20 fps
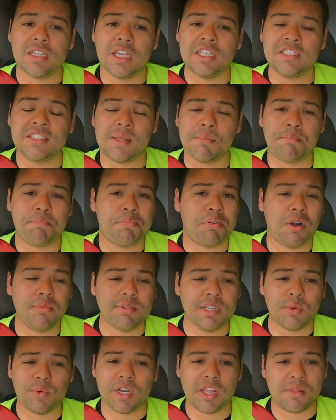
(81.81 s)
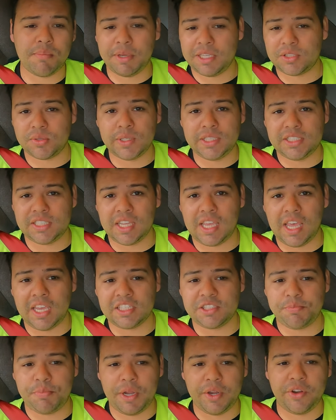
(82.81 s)
it's probably one of the best ways to get
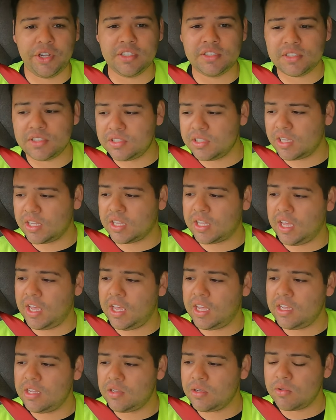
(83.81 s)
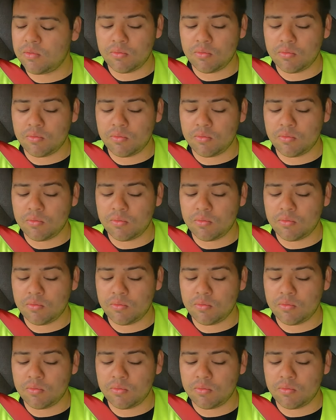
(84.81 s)
experience. Okay.